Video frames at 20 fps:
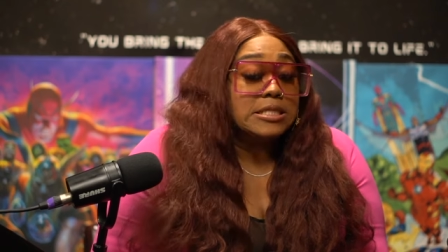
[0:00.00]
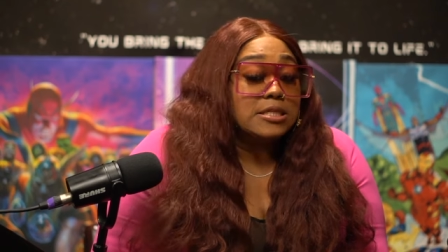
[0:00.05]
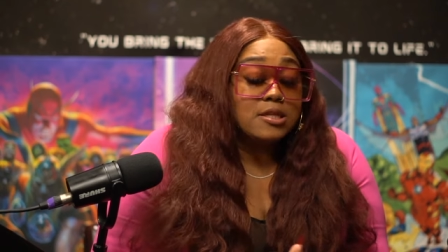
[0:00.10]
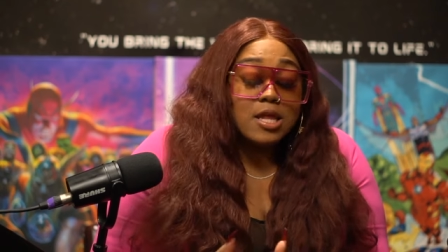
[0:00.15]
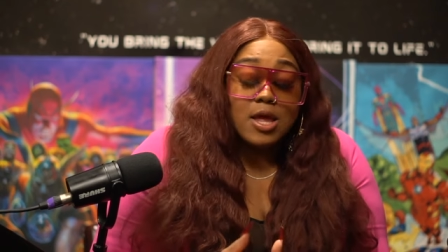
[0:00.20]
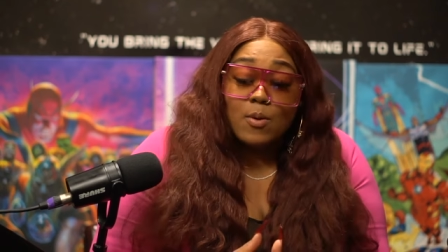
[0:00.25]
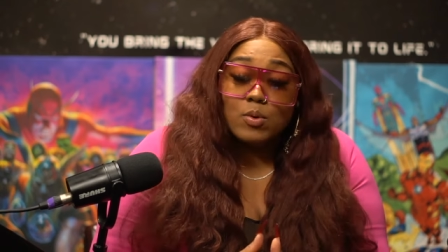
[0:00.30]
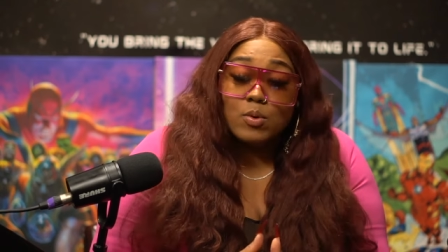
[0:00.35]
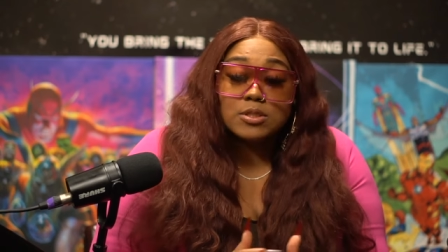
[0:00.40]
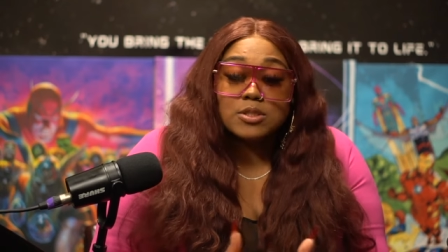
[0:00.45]

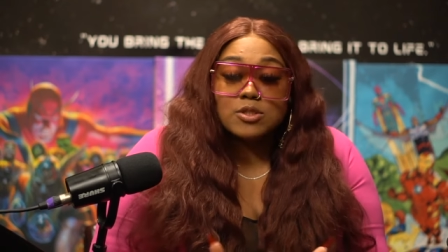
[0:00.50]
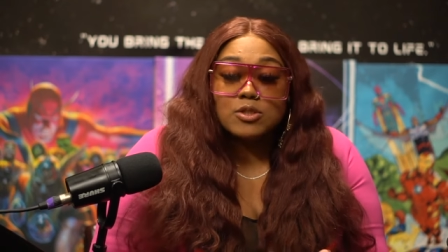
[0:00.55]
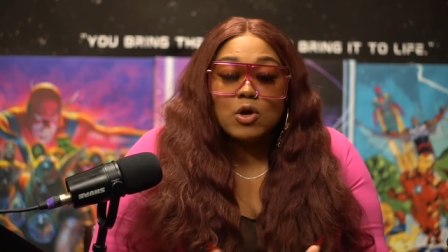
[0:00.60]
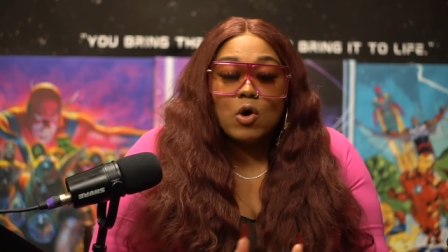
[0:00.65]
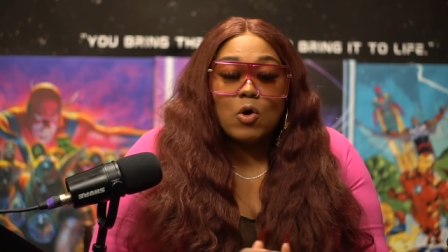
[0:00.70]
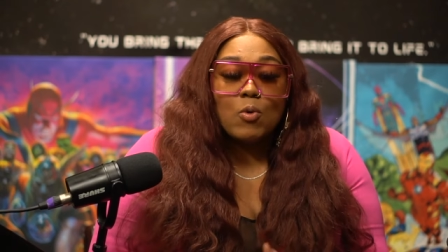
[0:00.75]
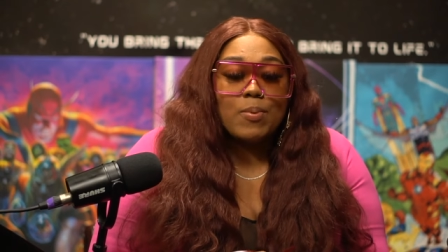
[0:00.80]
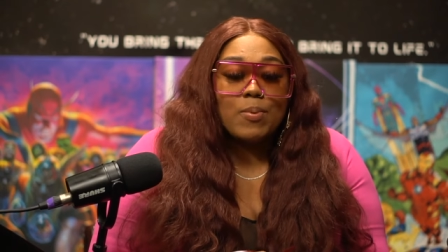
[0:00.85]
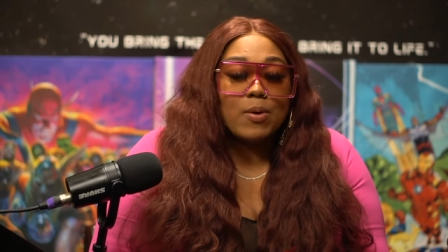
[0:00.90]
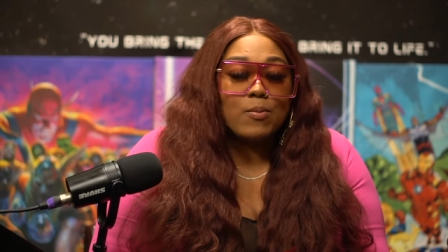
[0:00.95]
it was
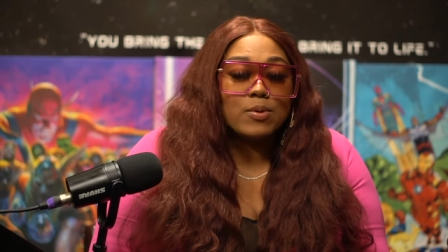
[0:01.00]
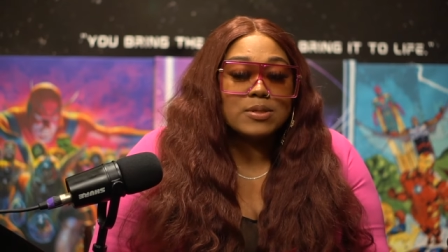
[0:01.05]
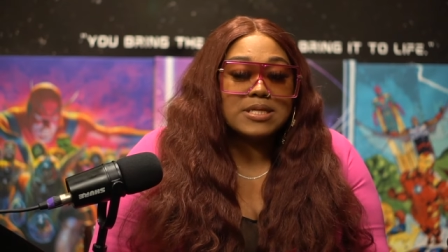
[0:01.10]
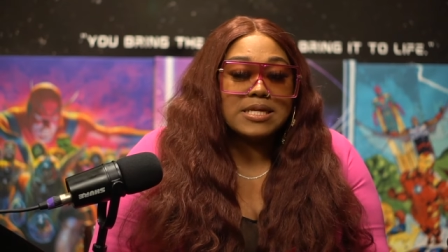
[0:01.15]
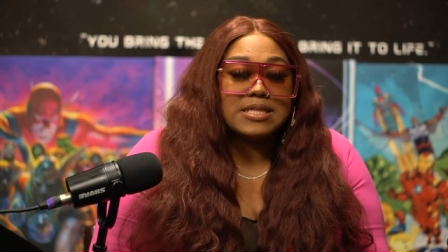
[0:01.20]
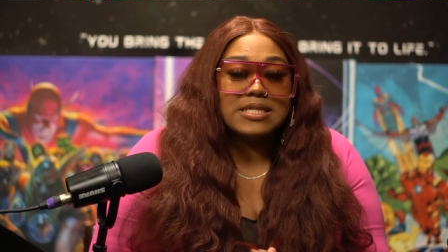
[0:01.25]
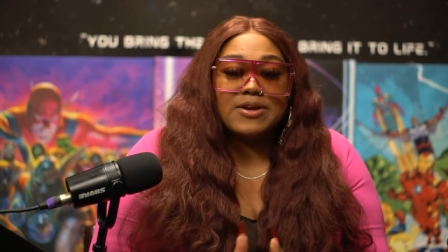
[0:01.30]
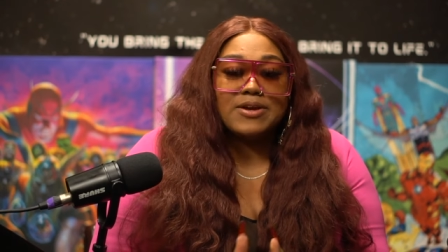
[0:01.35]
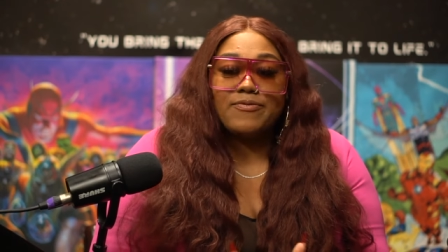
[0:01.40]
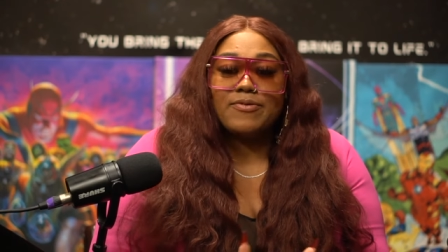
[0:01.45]
dope. It was a
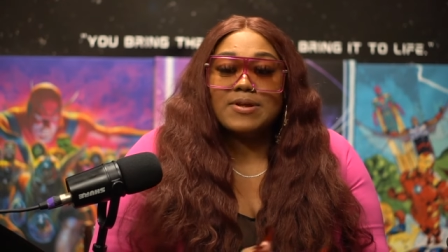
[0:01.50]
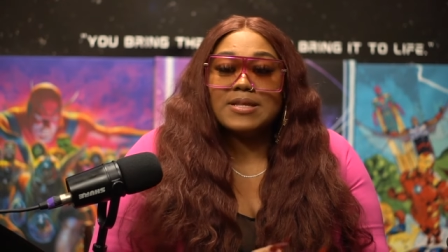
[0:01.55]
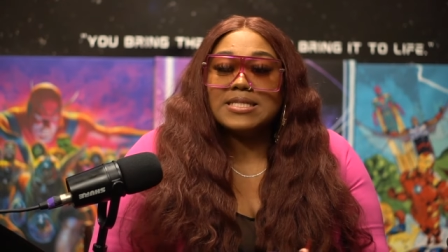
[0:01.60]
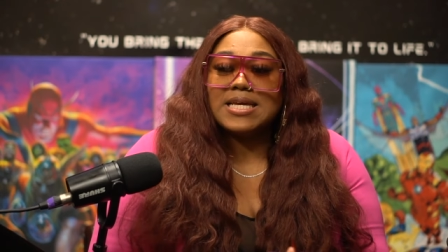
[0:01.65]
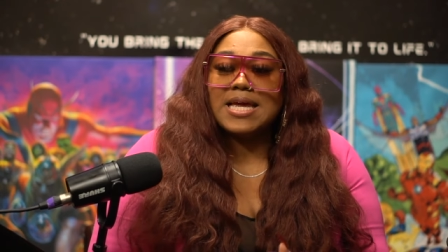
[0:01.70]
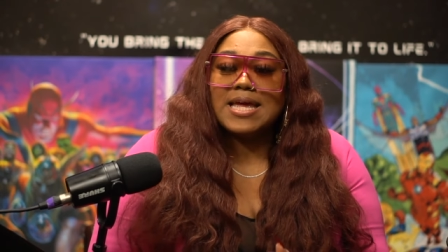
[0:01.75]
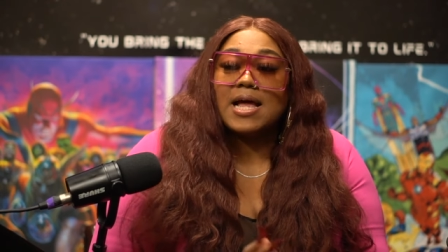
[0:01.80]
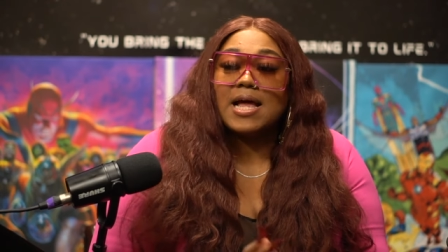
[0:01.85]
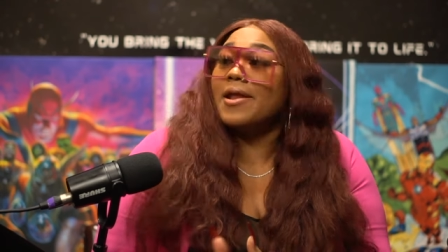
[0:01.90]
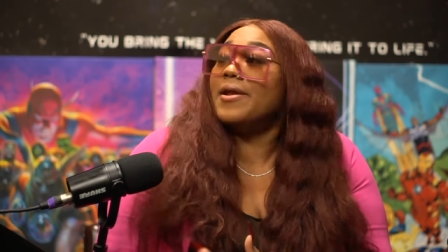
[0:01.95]
different
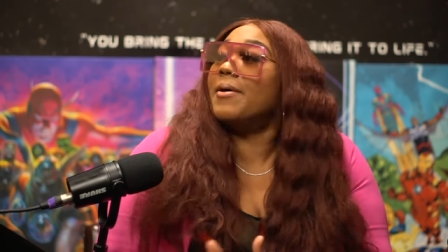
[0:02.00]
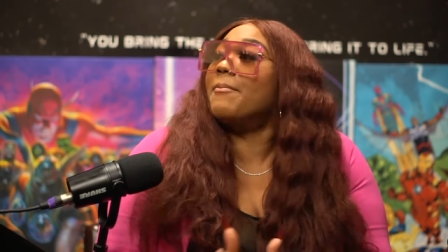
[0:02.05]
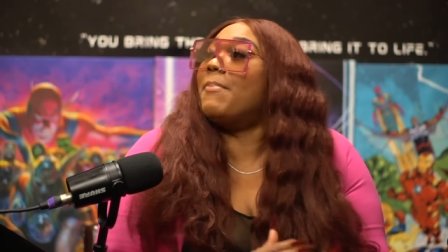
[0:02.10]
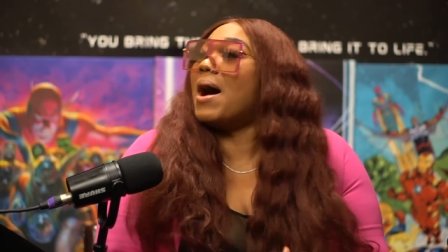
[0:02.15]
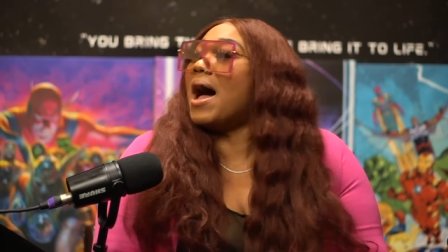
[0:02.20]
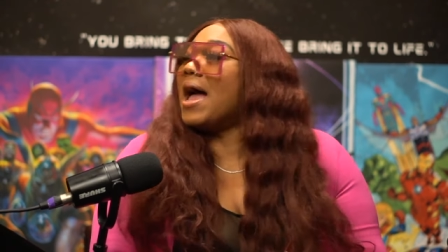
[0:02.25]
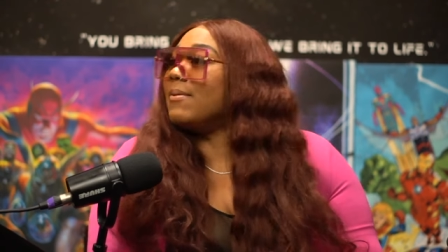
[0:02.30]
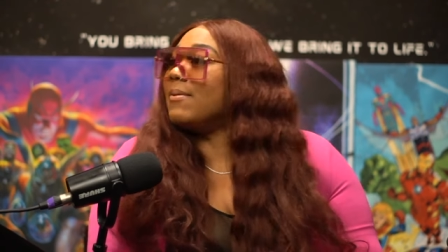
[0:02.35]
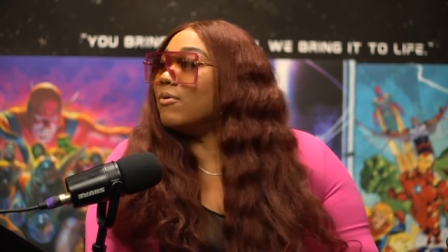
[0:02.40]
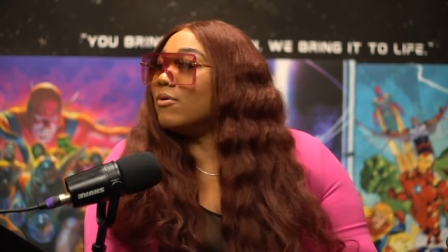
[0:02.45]
take on the
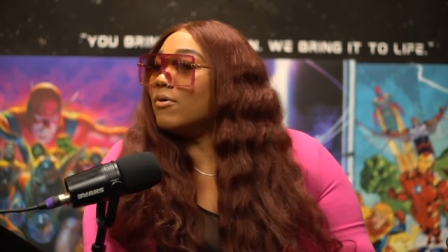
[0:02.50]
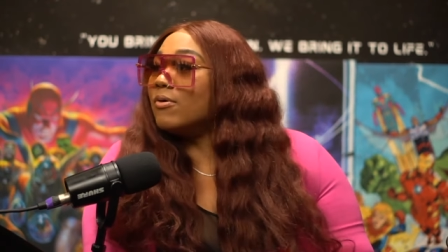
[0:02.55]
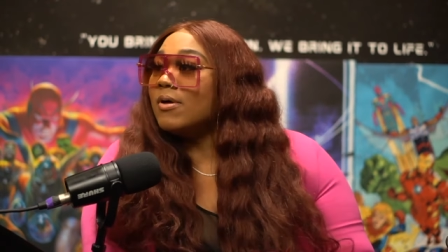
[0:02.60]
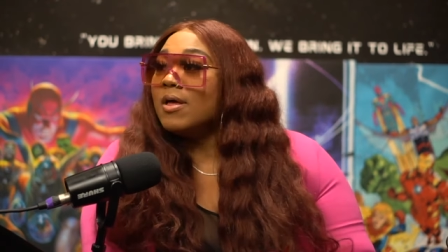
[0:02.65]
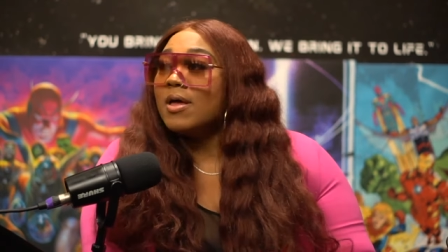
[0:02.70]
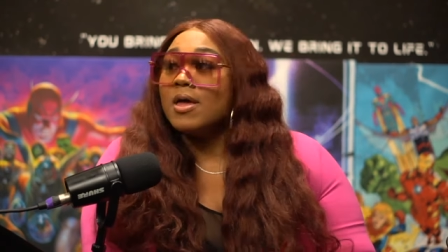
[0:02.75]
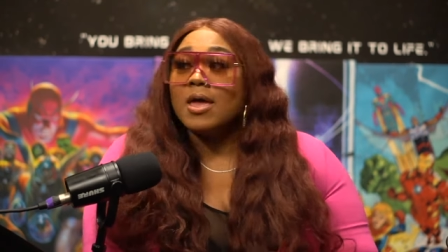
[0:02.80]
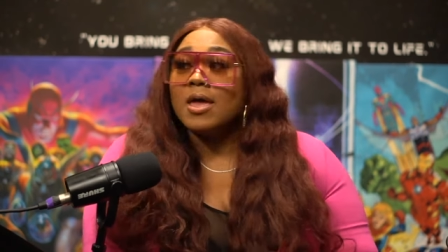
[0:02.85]
Bible.